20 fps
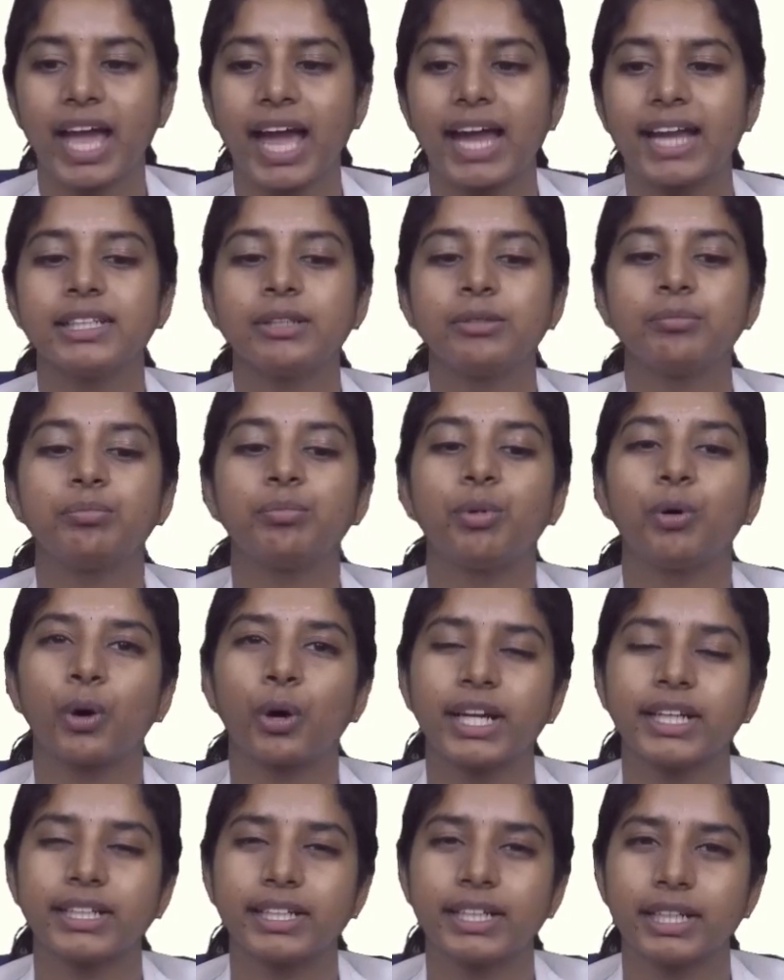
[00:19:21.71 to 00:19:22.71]
and then
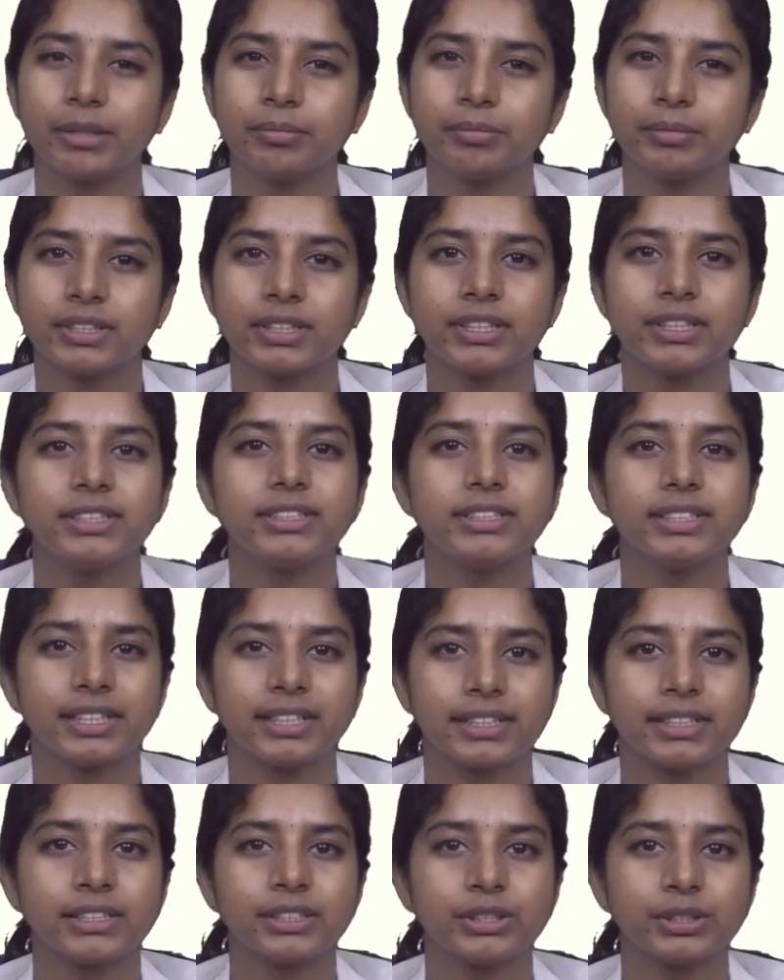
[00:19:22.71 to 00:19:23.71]
pocket depth,
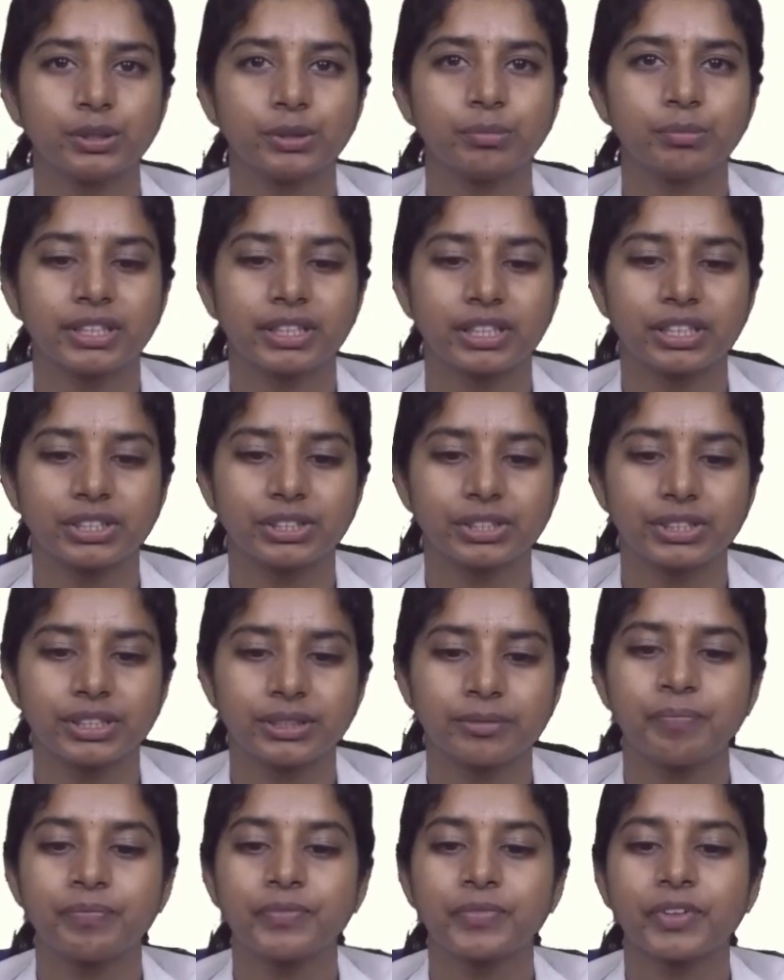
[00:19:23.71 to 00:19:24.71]
tenderness to
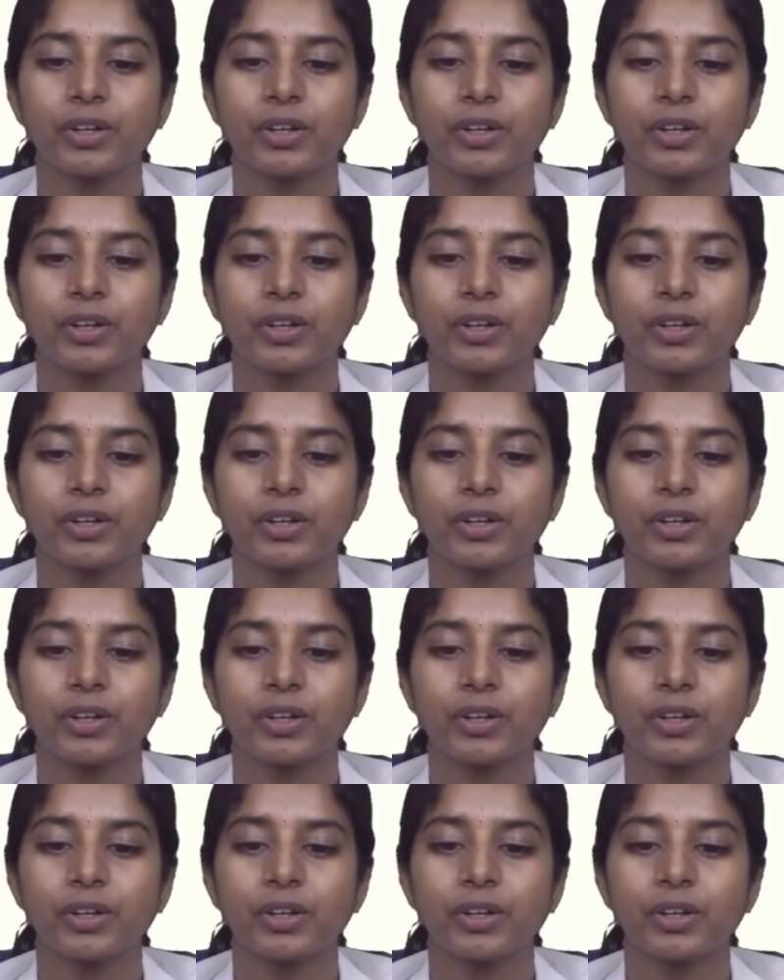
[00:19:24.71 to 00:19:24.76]
percussion,